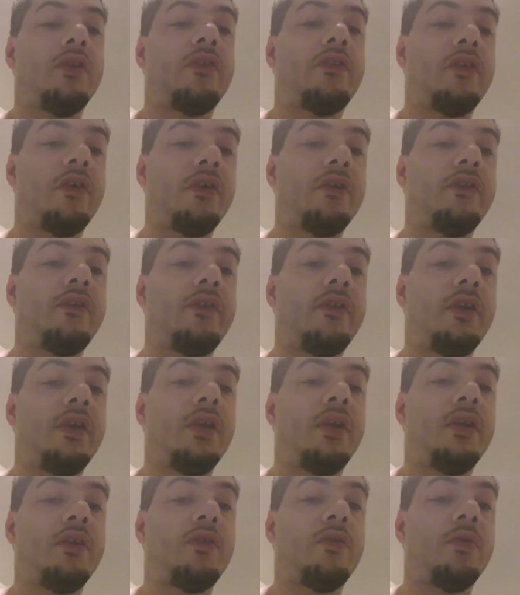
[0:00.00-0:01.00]
church
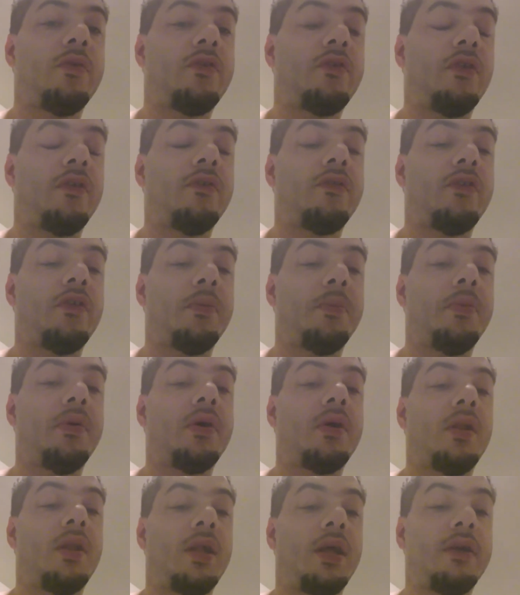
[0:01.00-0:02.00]
scene, switched over to the
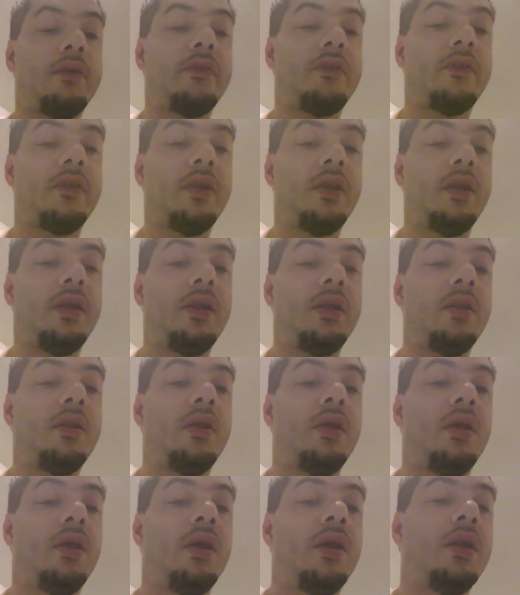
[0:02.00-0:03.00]
Book of Life scene,
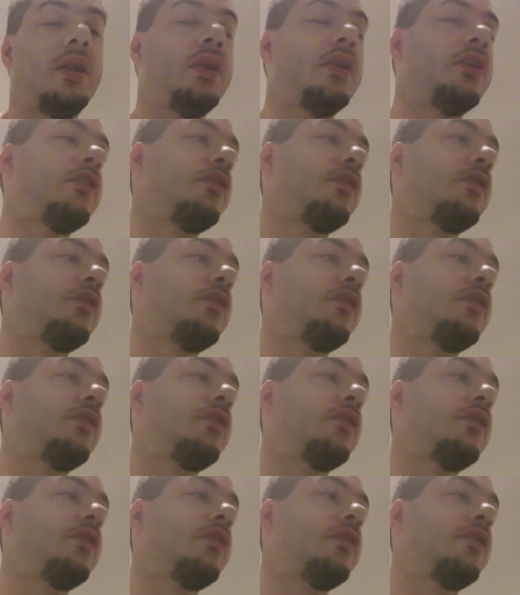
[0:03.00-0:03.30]
and